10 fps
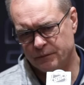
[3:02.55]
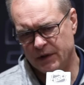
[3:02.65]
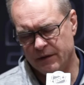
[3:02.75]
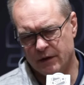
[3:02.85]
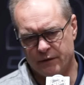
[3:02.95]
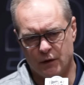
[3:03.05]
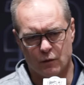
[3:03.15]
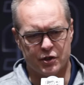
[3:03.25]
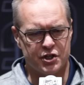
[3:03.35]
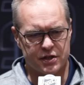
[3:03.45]
even if you
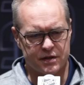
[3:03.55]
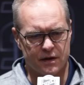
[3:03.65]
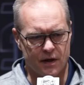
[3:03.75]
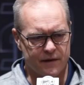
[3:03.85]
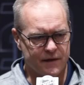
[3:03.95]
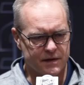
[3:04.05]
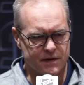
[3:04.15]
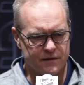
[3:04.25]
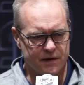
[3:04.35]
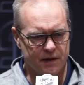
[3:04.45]
were just an
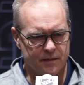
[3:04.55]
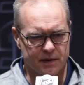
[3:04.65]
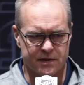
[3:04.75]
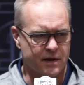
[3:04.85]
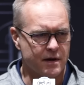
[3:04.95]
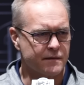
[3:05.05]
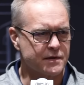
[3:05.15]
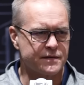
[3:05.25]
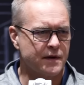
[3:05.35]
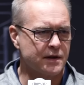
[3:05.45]
offensive team, it's the
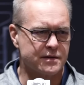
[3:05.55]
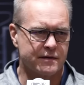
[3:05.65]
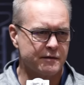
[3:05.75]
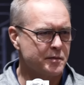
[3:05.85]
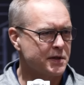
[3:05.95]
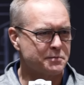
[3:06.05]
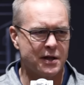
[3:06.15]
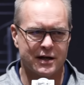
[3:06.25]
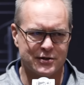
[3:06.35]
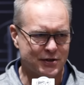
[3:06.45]
conference final, so everybody's
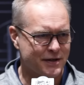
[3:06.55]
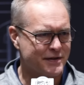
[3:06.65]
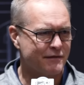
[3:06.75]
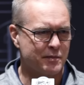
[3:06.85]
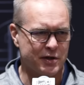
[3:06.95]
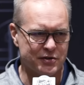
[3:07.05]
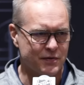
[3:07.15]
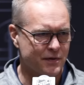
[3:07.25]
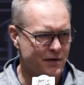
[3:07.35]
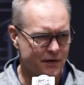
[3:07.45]
blocking shots, everybody's
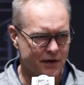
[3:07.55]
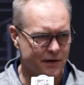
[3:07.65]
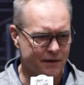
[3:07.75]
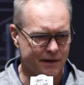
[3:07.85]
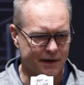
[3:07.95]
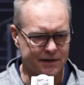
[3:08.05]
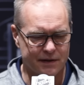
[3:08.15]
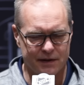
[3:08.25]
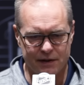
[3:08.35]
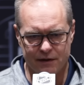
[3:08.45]
doing all the hard things.
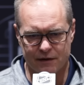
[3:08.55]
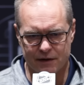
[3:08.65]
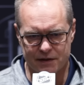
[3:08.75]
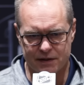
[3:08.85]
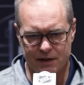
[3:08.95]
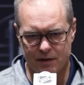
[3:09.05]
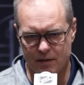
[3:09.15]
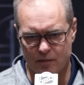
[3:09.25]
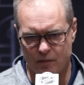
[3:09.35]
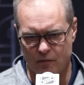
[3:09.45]
So I think you're going to see
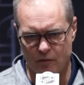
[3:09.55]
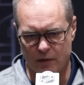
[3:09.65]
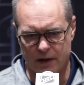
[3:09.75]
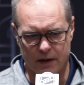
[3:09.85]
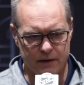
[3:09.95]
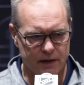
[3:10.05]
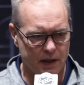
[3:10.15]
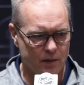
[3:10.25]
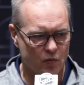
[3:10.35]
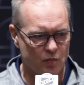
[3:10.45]
the
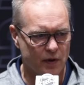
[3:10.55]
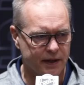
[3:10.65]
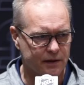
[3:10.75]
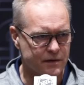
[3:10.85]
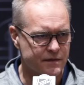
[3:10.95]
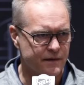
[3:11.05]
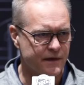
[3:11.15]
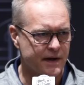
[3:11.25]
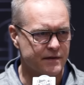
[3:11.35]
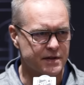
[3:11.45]
game will break loose for
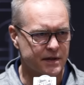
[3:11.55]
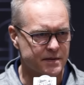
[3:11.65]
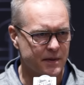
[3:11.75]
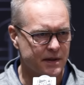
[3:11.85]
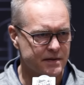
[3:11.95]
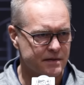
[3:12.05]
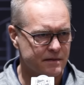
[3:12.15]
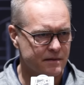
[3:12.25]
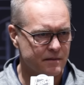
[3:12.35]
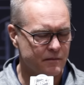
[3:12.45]
5 or 6 minutes.
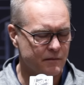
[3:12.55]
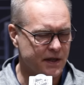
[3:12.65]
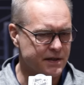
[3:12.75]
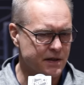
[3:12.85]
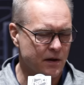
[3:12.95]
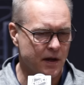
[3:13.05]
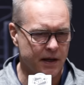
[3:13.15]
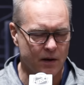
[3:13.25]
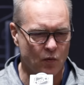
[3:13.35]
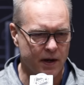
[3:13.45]
Because
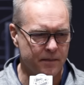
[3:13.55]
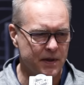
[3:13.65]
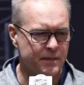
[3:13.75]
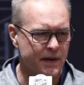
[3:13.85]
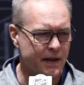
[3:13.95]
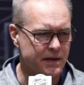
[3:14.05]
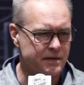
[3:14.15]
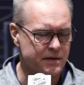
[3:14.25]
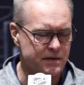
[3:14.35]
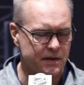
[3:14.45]
what I mean by that,
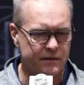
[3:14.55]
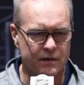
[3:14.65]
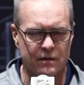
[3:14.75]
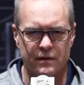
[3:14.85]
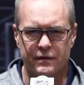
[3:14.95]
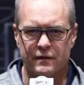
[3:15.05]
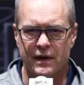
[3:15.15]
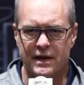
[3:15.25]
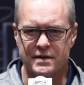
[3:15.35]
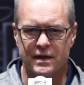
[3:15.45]
just even going through
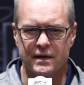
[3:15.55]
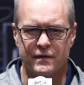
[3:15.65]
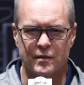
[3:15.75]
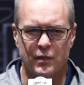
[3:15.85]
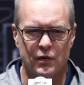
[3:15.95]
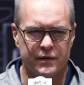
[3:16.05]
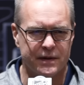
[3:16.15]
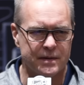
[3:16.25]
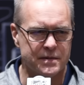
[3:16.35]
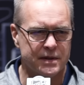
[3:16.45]
last night for both
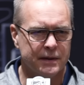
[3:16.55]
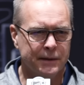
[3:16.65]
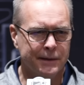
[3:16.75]
teams,